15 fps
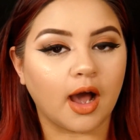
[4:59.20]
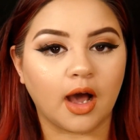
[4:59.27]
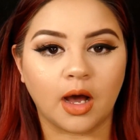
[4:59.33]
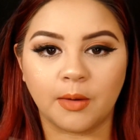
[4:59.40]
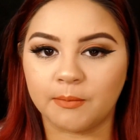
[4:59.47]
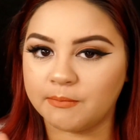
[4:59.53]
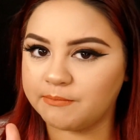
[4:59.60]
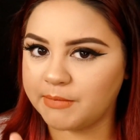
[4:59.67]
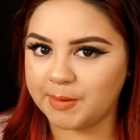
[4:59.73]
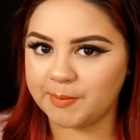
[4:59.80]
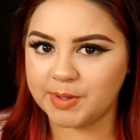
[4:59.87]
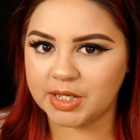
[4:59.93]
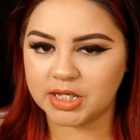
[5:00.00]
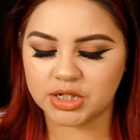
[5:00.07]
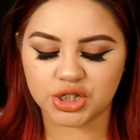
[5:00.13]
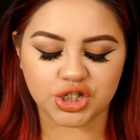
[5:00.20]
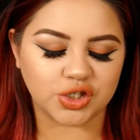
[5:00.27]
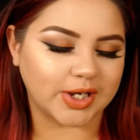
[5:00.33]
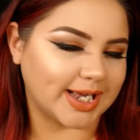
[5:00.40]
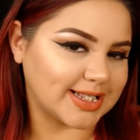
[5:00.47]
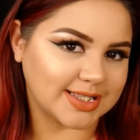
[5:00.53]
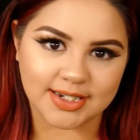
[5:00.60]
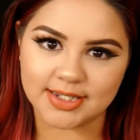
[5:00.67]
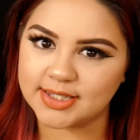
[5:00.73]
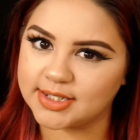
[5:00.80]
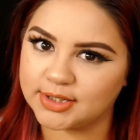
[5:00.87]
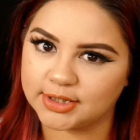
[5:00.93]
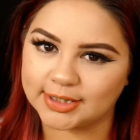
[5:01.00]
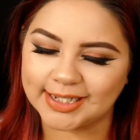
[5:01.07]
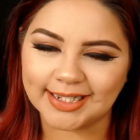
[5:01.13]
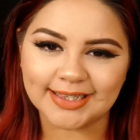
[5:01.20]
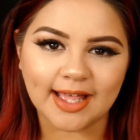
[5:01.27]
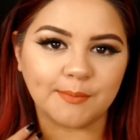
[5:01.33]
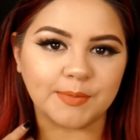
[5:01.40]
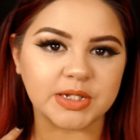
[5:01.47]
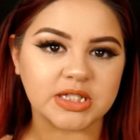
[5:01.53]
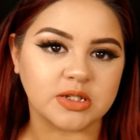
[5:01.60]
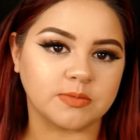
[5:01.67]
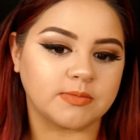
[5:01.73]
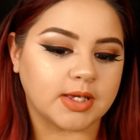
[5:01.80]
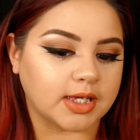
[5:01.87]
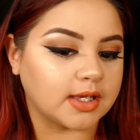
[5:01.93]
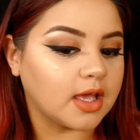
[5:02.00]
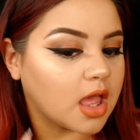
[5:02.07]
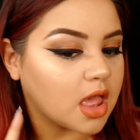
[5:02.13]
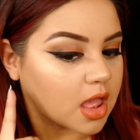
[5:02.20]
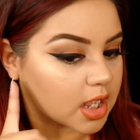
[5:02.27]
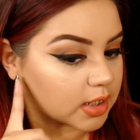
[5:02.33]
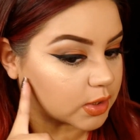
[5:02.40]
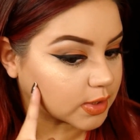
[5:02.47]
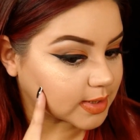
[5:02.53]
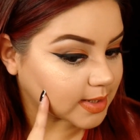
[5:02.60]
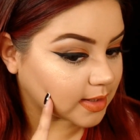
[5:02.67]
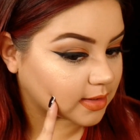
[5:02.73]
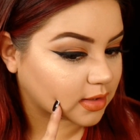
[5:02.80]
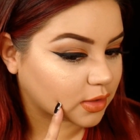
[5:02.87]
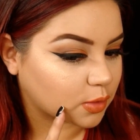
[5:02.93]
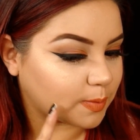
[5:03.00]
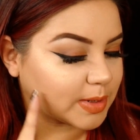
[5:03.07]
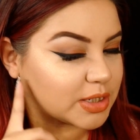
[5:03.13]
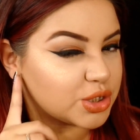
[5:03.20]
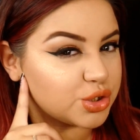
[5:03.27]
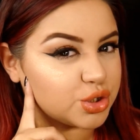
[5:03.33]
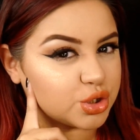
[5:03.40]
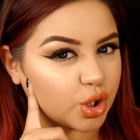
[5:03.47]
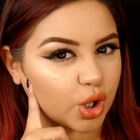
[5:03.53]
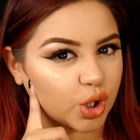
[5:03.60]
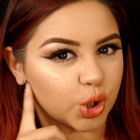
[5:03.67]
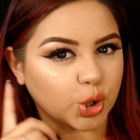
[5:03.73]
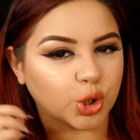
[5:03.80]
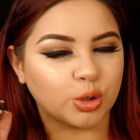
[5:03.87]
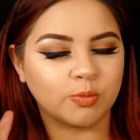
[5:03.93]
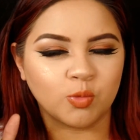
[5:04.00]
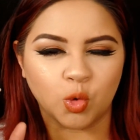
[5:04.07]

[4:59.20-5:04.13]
um, maybe to you guys it doesn't look like that, but to me it looks a little bit darker,